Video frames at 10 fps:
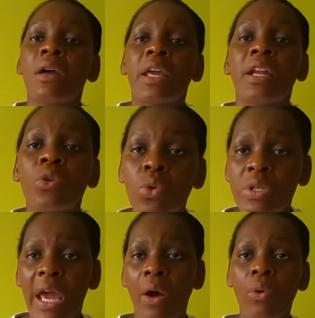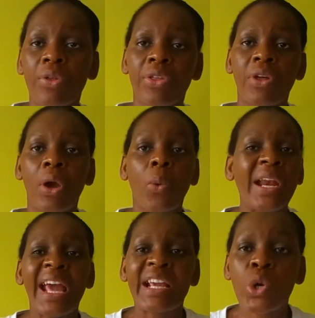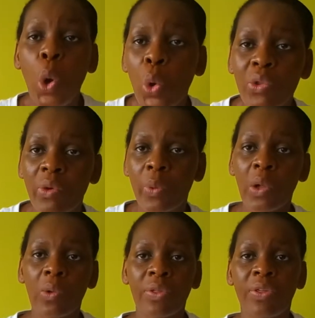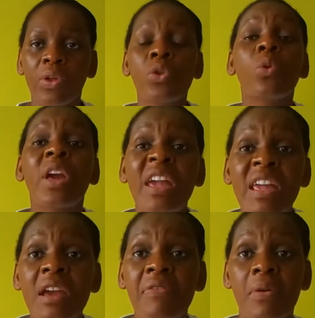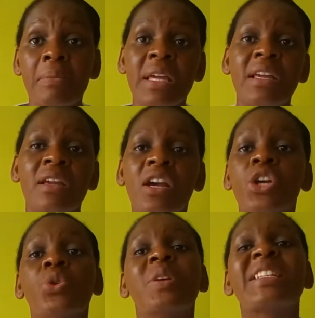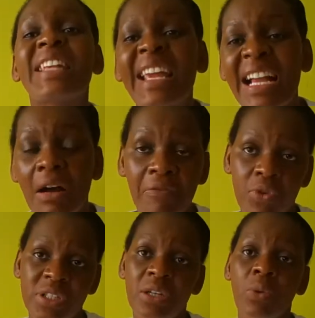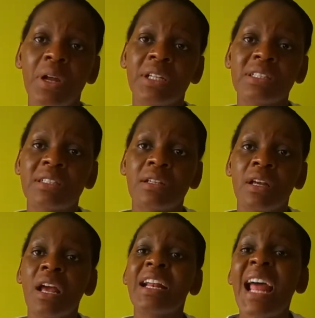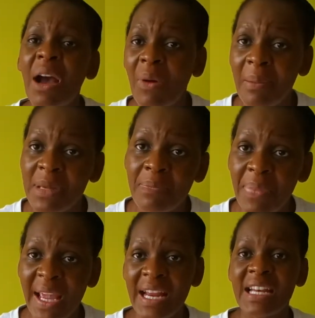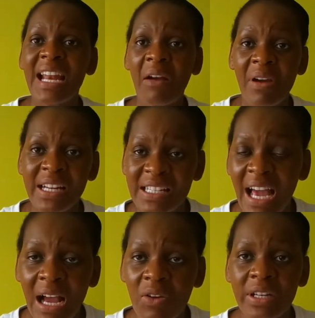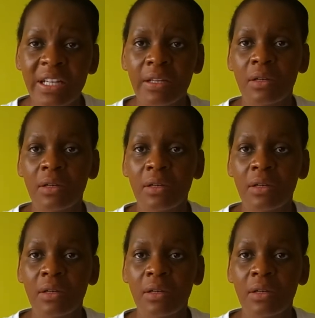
in good health, when I had all the wealth, you were here for me. You were saying comforting words. Now I'm in pain. Now I need agony.